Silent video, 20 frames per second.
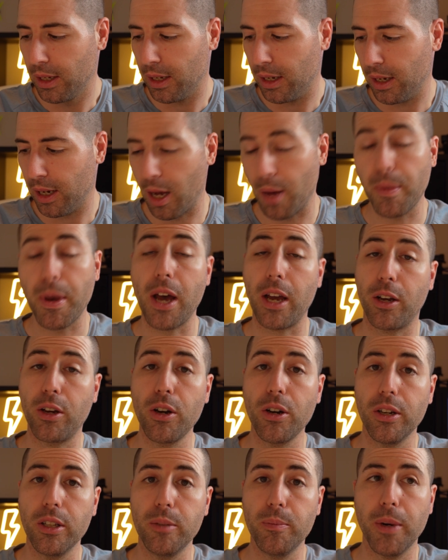I mean, I
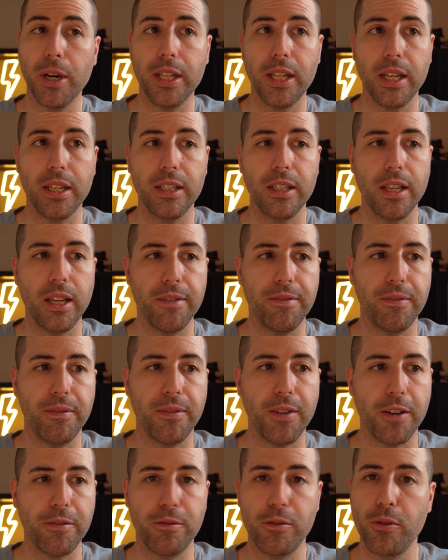could, but then if
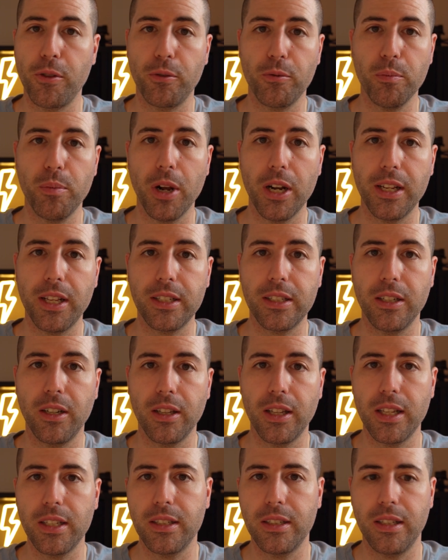I flew through buildings and all
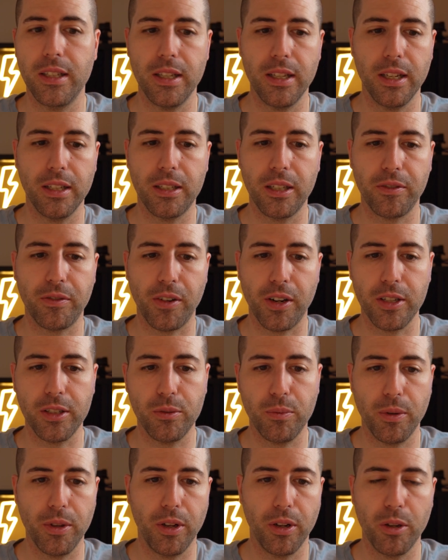this, the
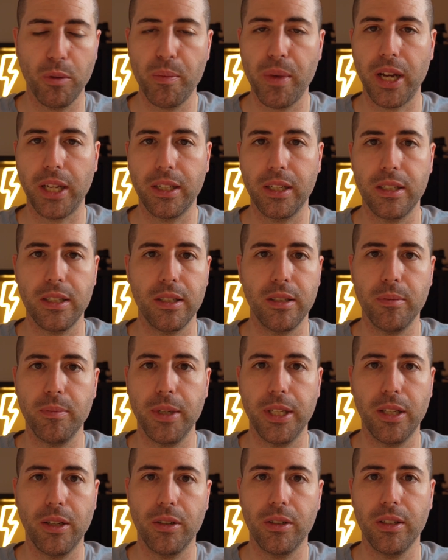interference with all the magnetism
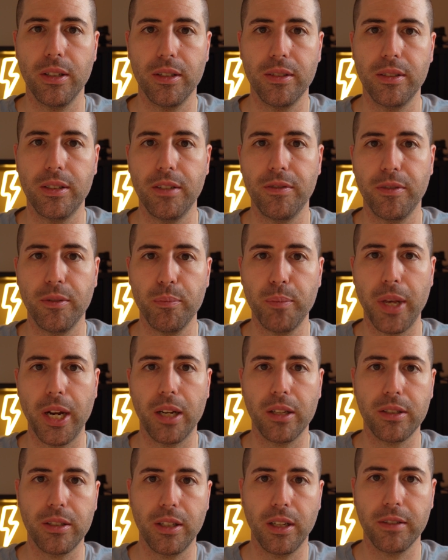and all the different
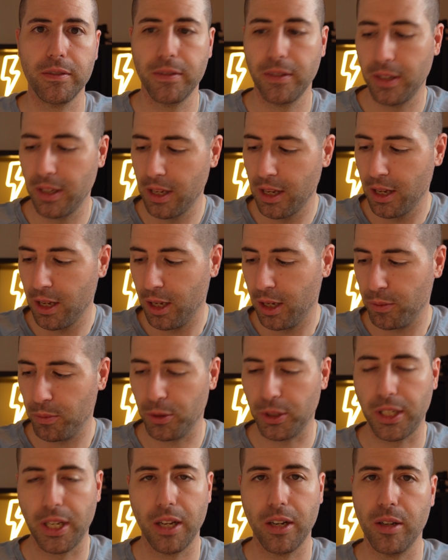metal stuff
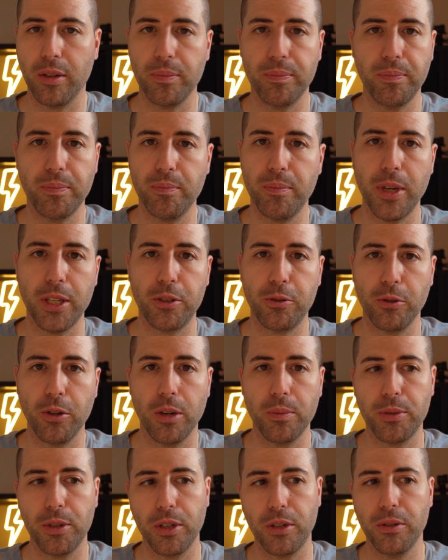would kind of mess you
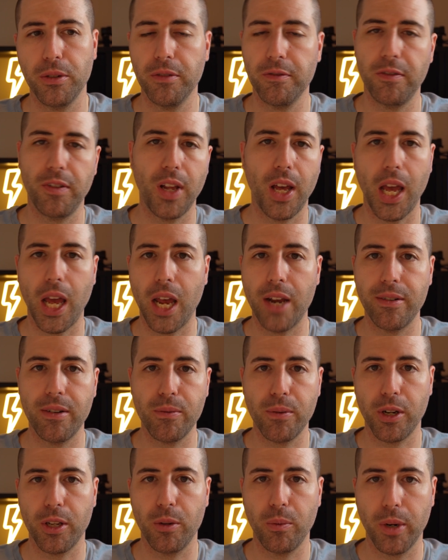up, so you couldn't fly
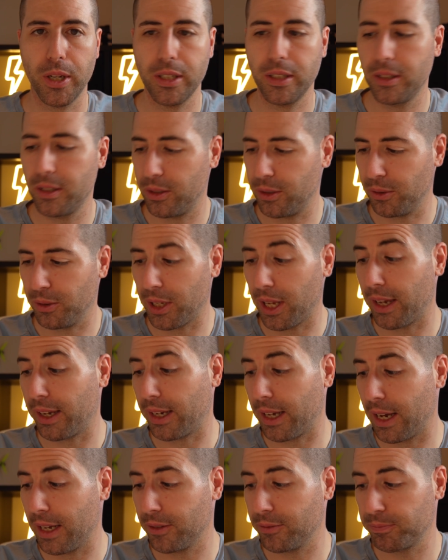everywhere you wanted. So now I
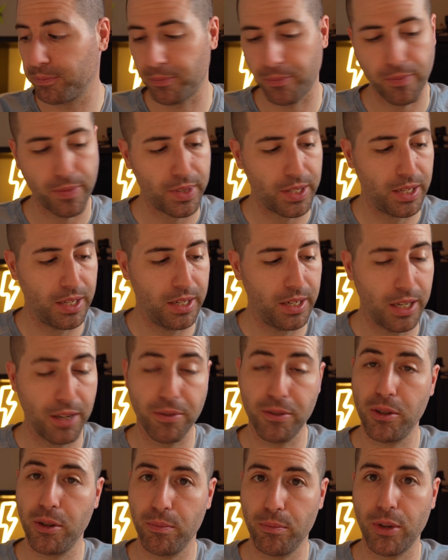can, and then I
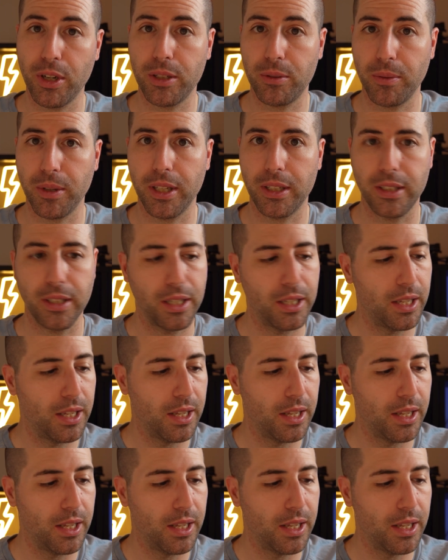was impressed with it.